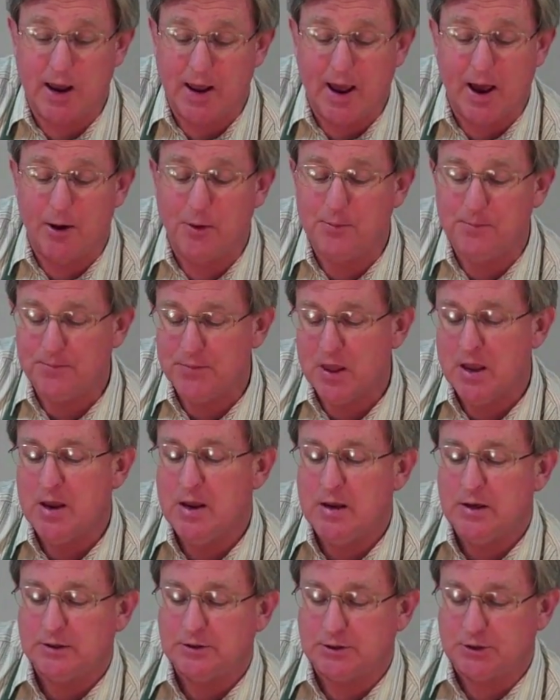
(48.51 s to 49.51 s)
out.
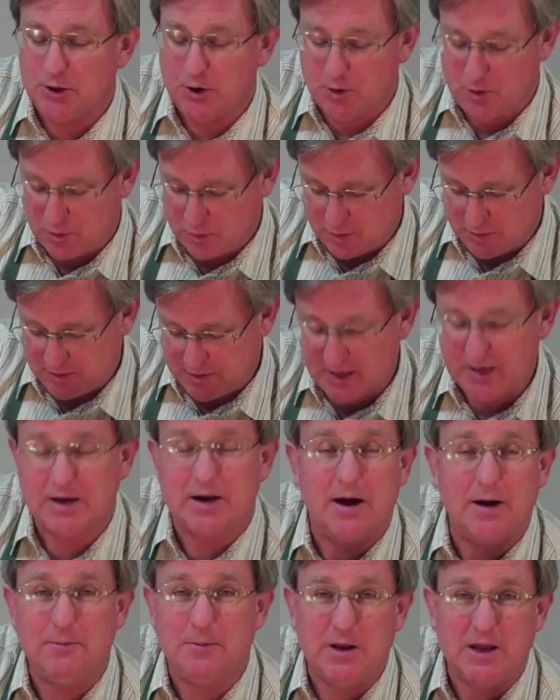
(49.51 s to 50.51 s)
So they
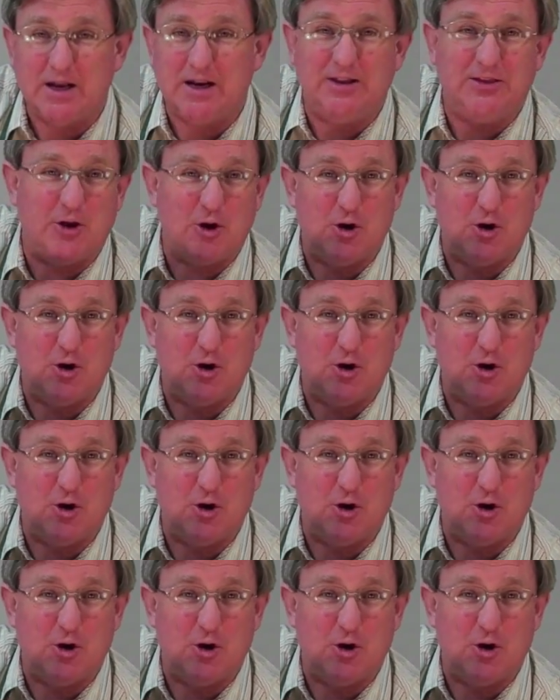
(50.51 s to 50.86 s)
come in and